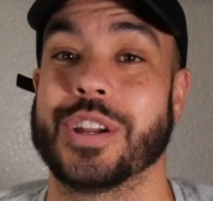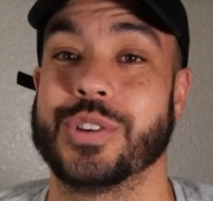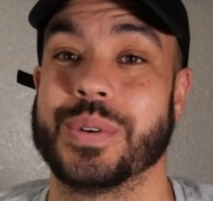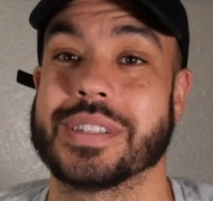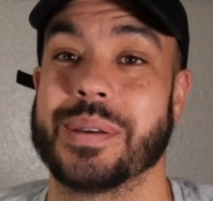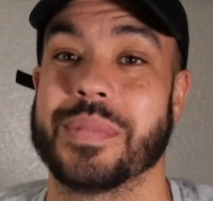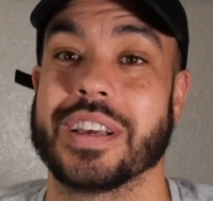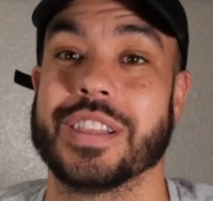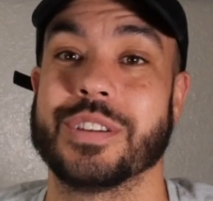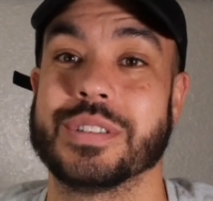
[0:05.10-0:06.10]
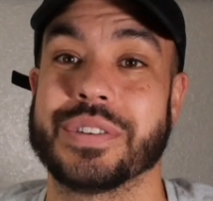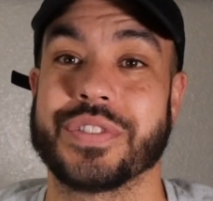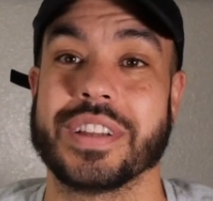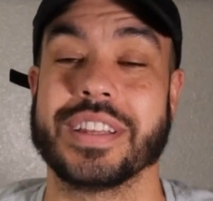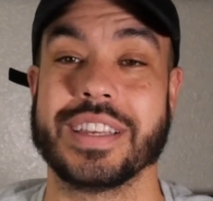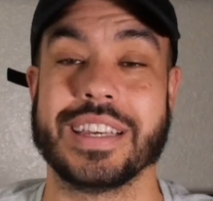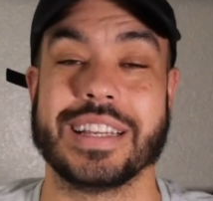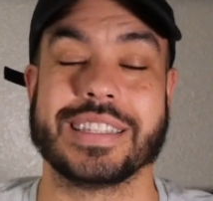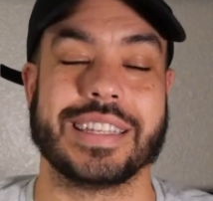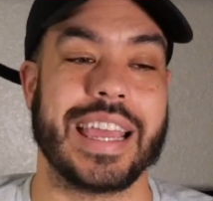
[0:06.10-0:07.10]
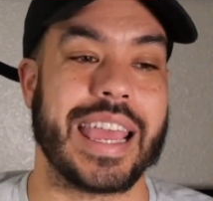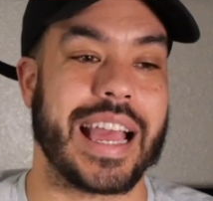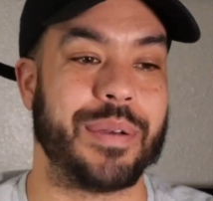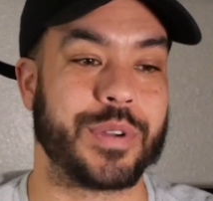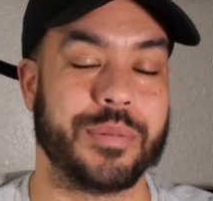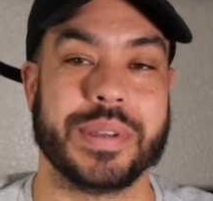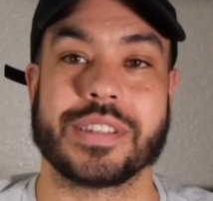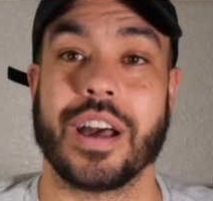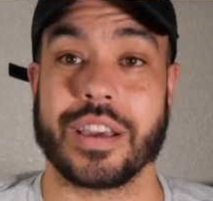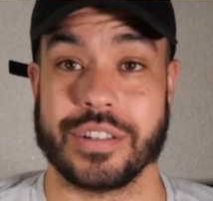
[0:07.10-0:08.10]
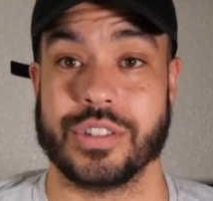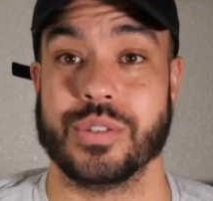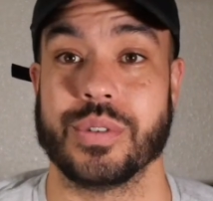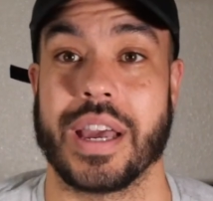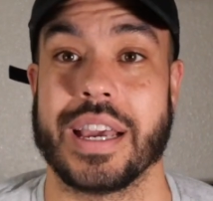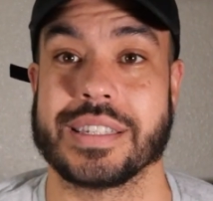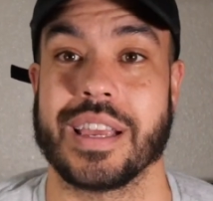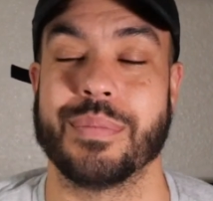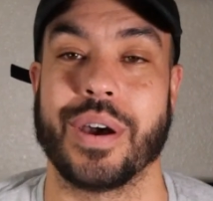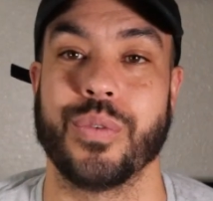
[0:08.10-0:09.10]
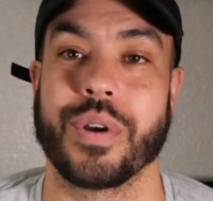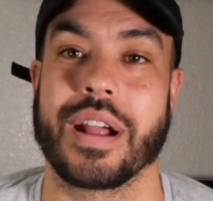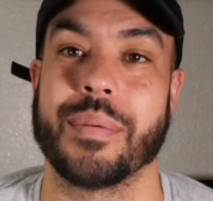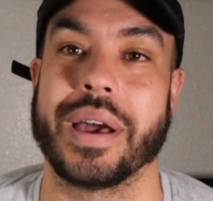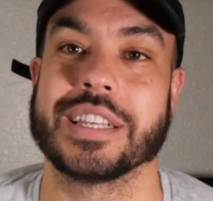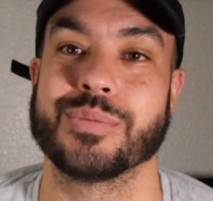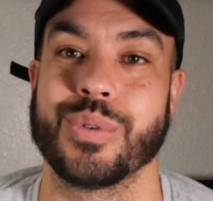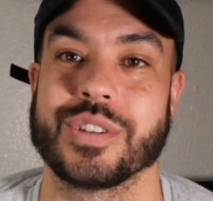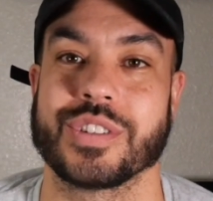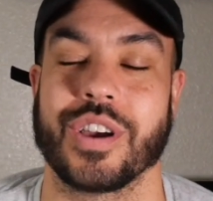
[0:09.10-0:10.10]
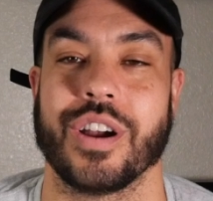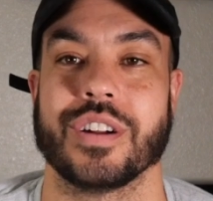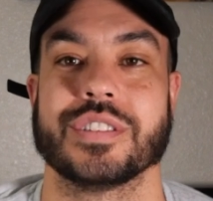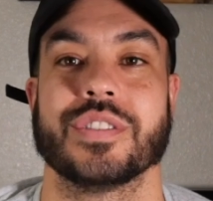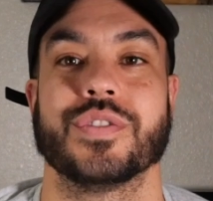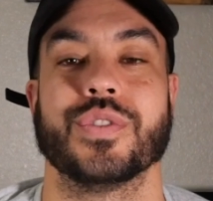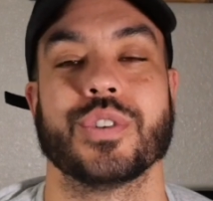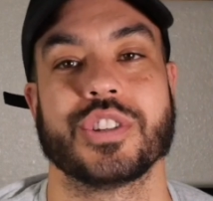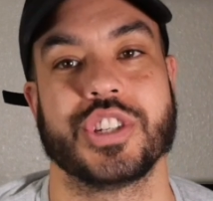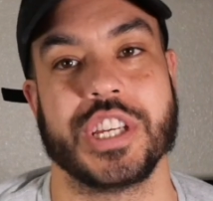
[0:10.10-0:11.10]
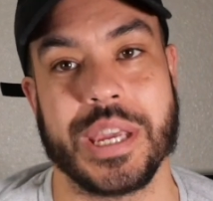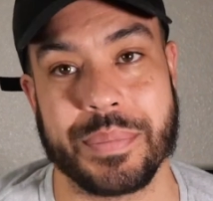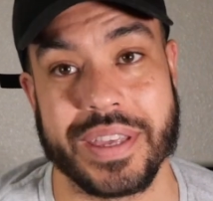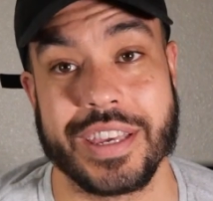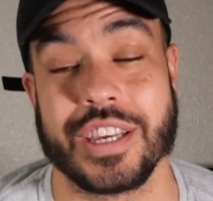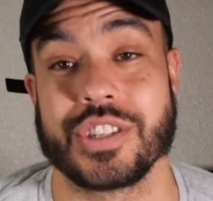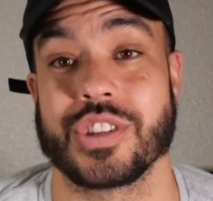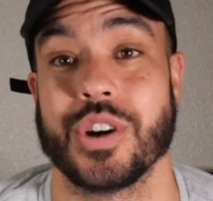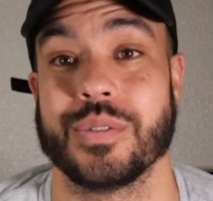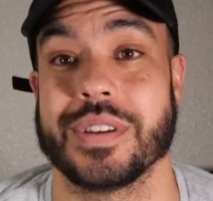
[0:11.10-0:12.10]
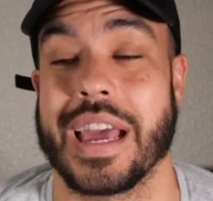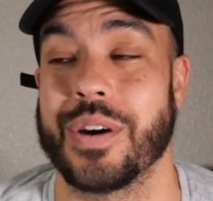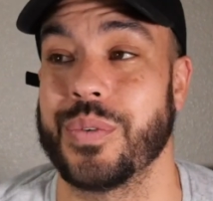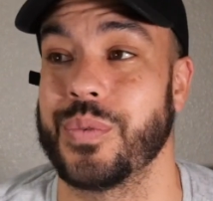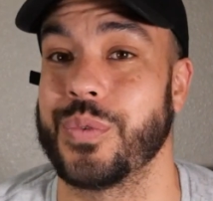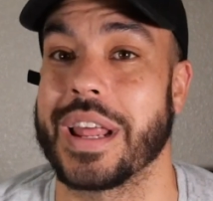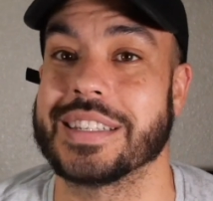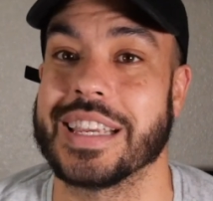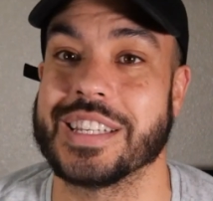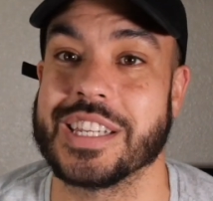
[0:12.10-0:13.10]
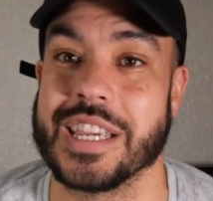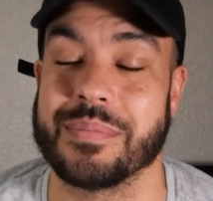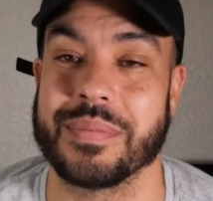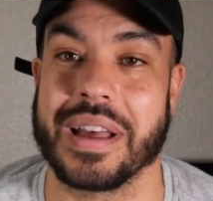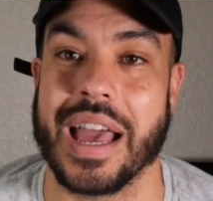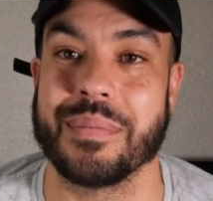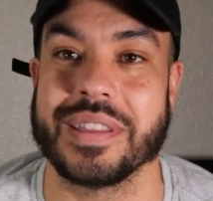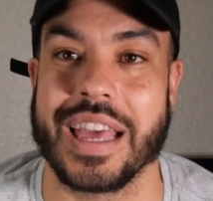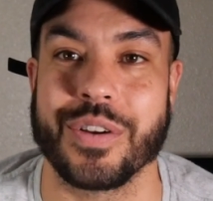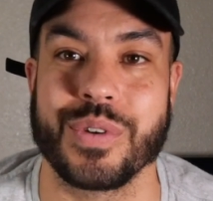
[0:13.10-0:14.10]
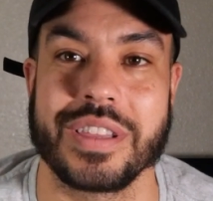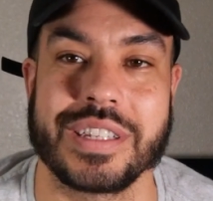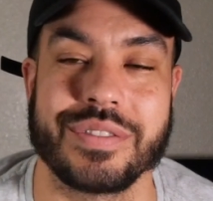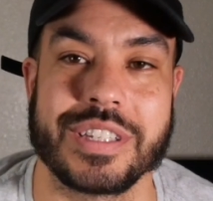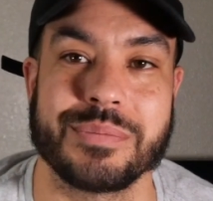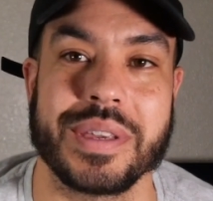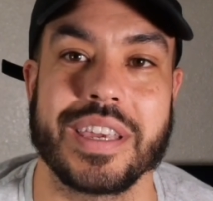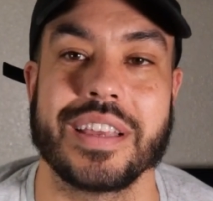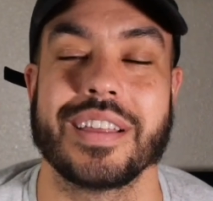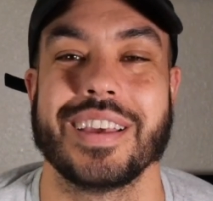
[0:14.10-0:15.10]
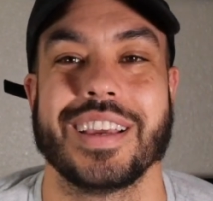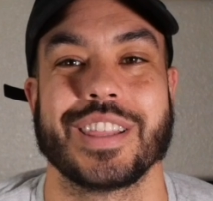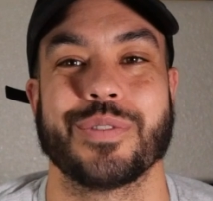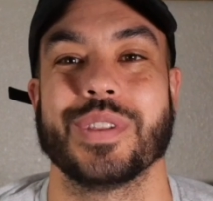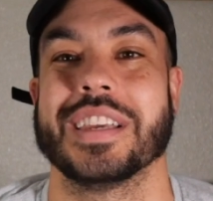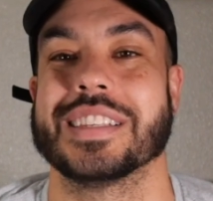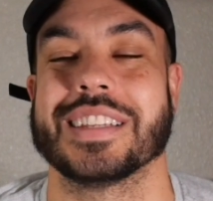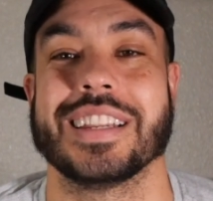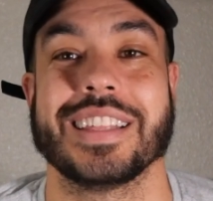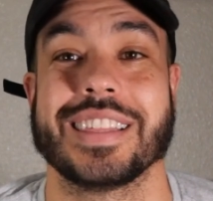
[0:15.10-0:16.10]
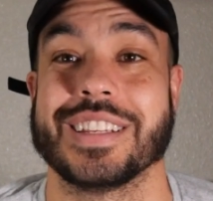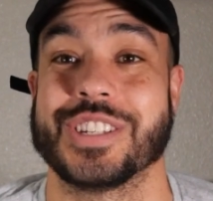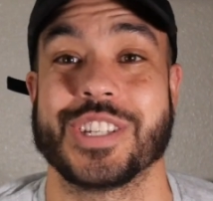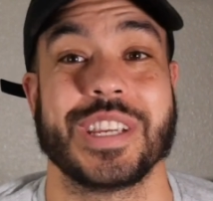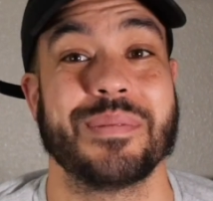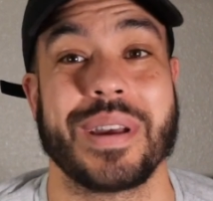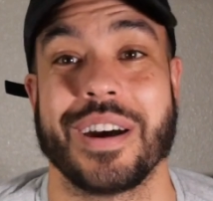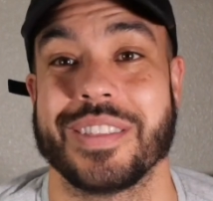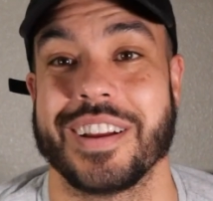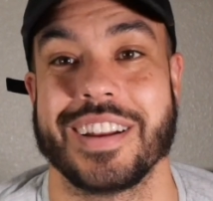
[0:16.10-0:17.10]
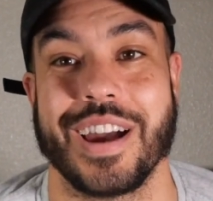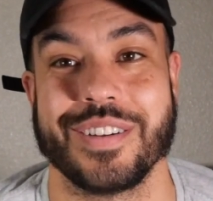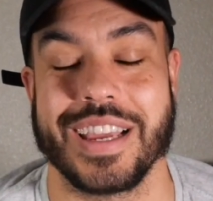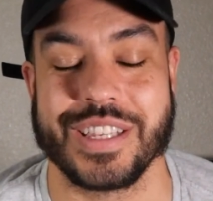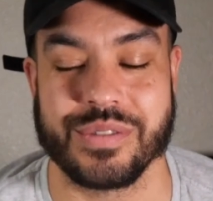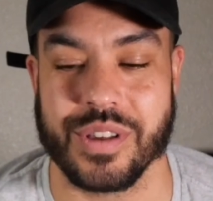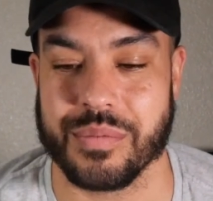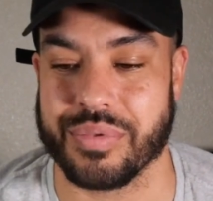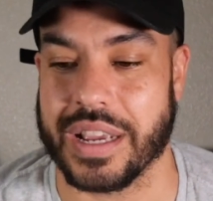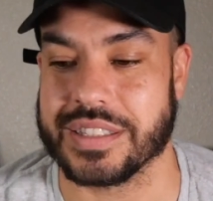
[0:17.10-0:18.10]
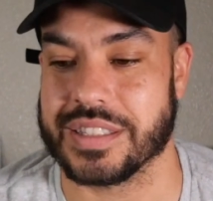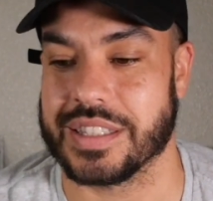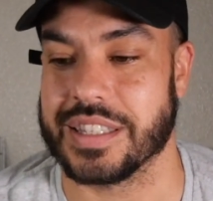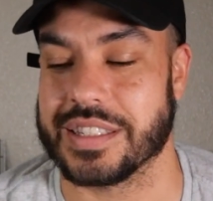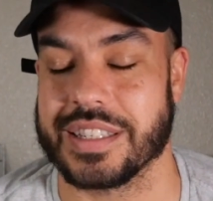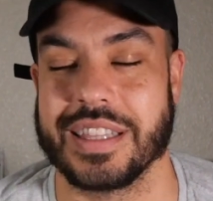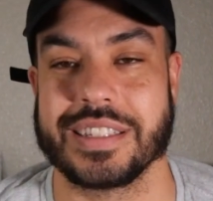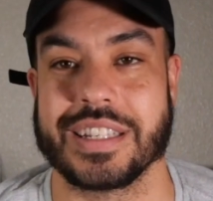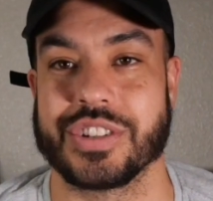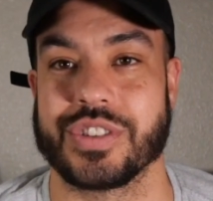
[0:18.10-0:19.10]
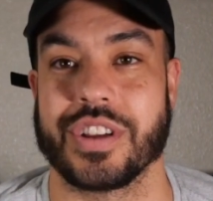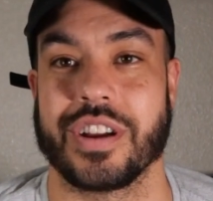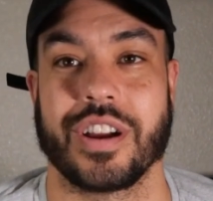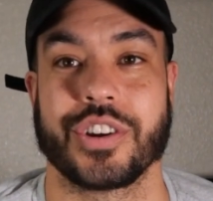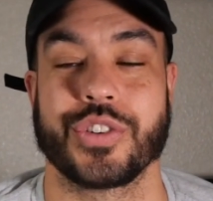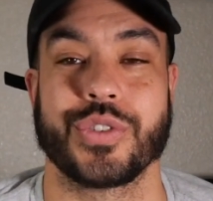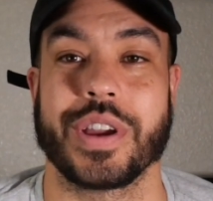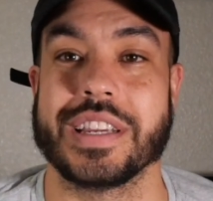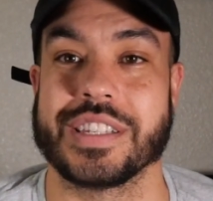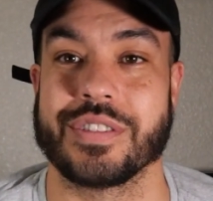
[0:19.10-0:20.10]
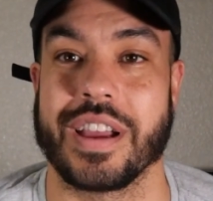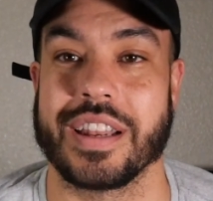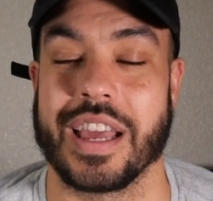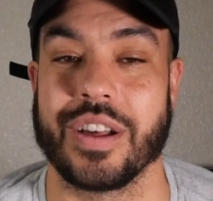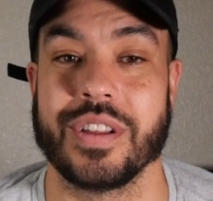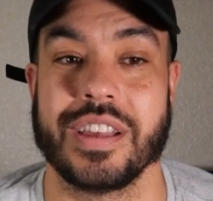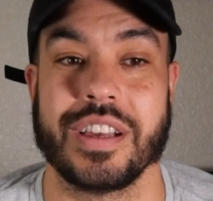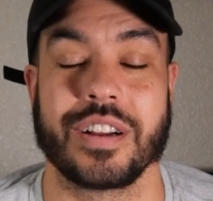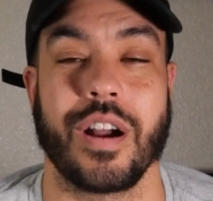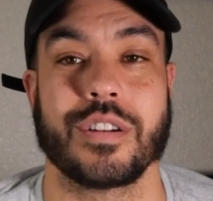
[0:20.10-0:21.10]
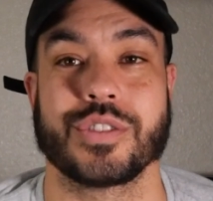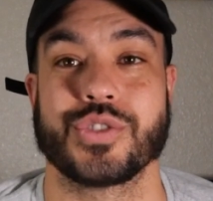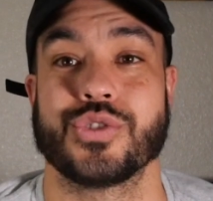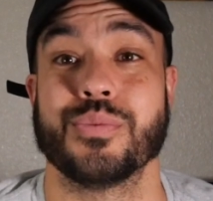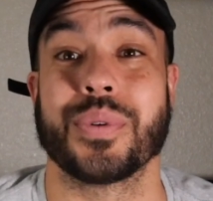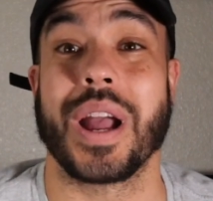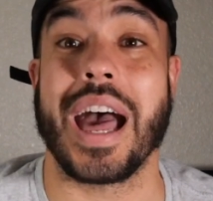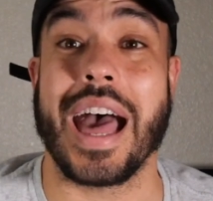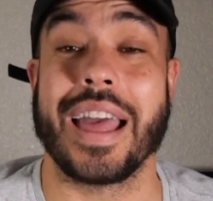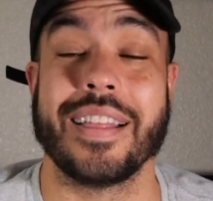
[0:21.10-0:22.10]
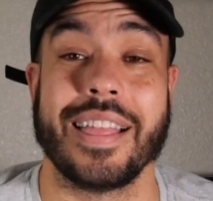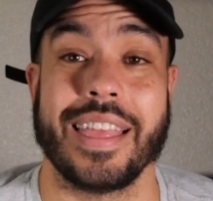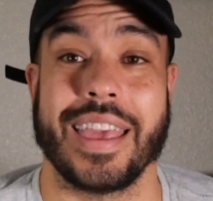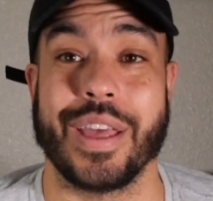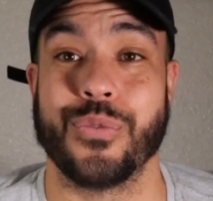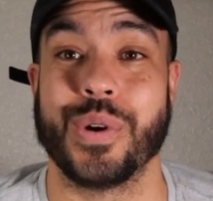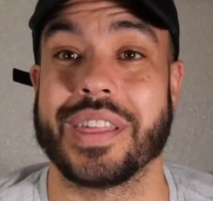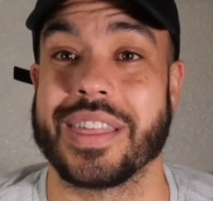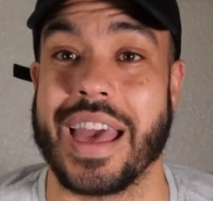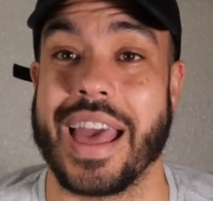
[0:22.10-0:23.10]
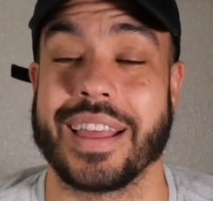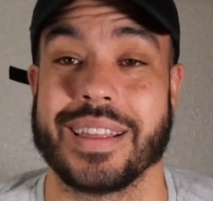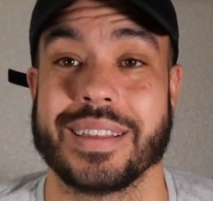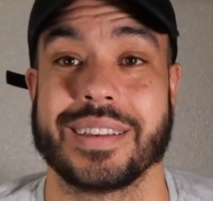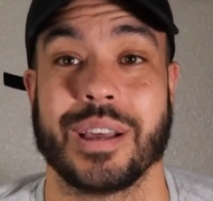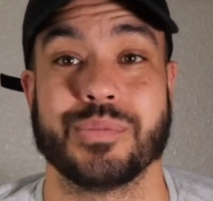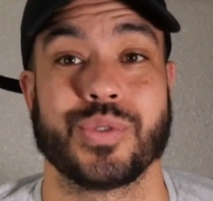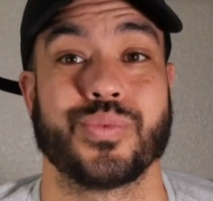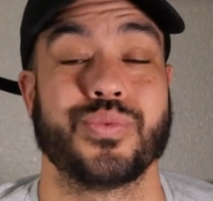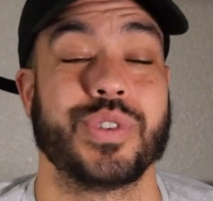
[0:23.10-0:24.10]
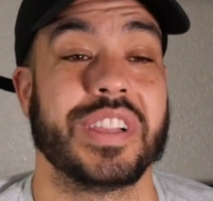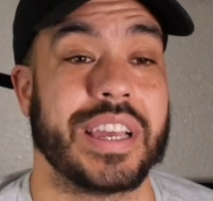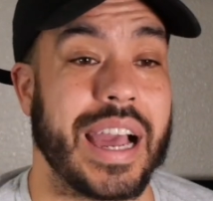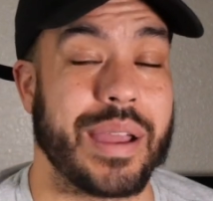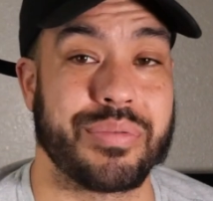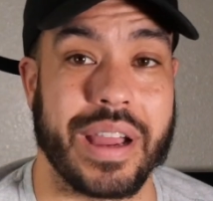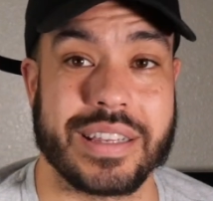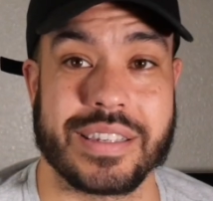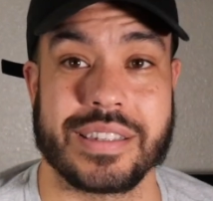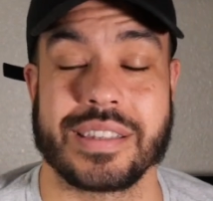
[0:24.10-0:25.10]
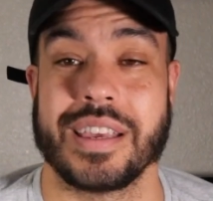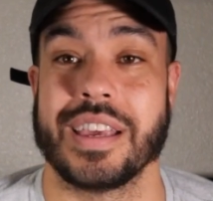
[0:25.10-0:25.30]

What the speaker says: doing something a little different. Today I'm going to be talking to you guys about where I buy sports cards for cheap. So now when I say cheap, I mean that relatively speaking. There really isn't anything cheap out there nowadays. We know the prices in this industry are crazy right now. Cards are super hot, and with that comes really high prices,